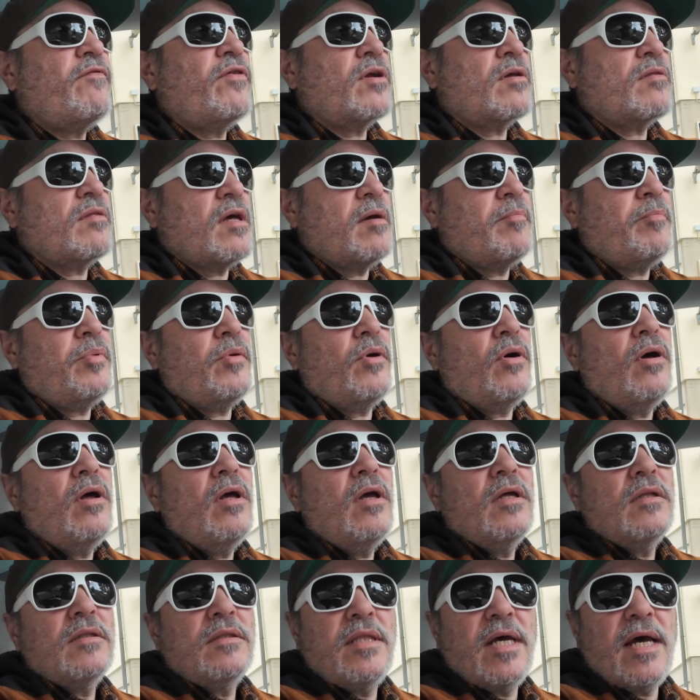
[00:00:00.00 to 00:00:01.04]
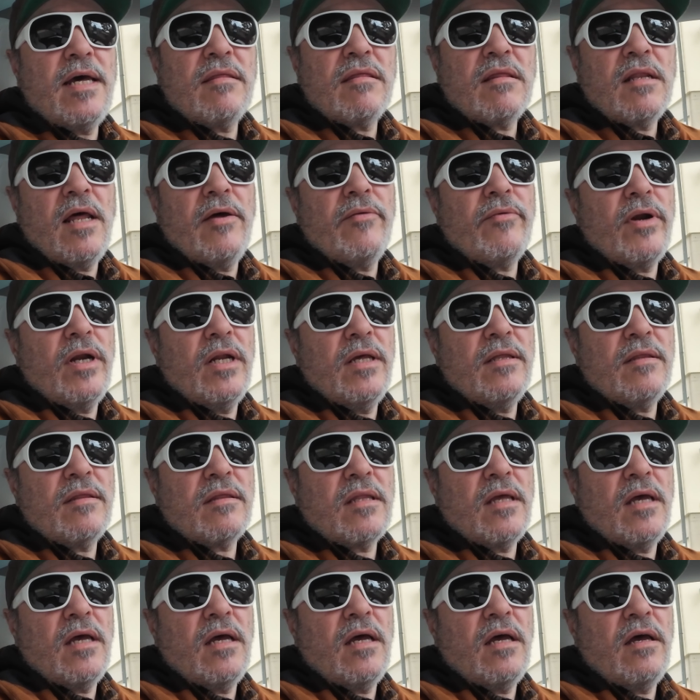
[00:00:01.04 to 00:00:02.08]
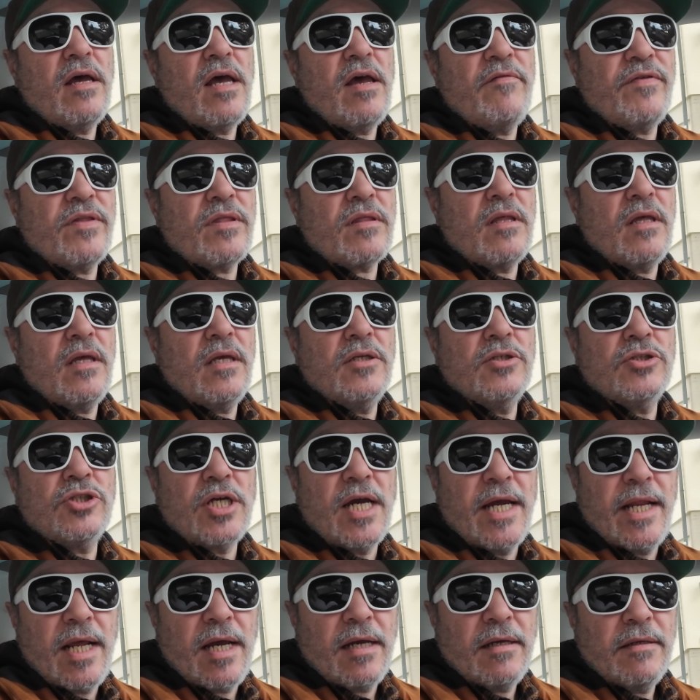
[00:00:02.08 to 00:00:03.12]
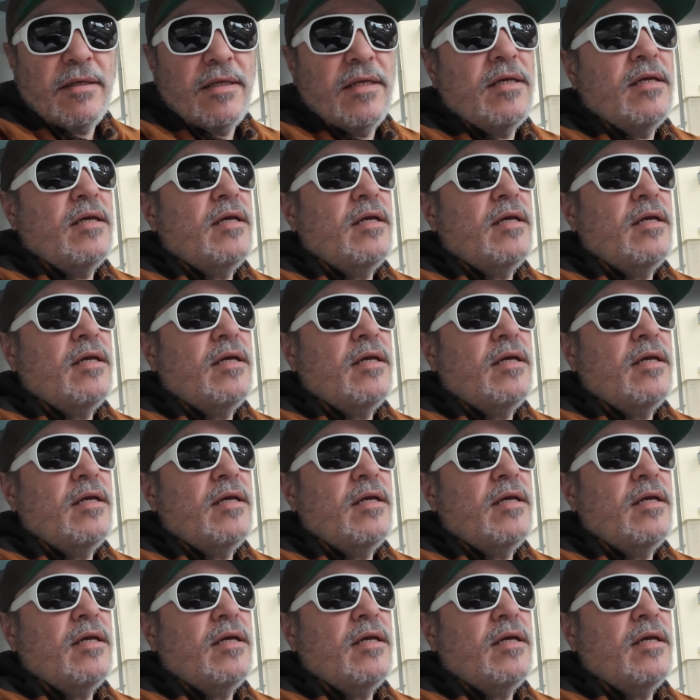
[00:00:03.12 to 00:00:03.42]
For example, Tesla released FSD in China,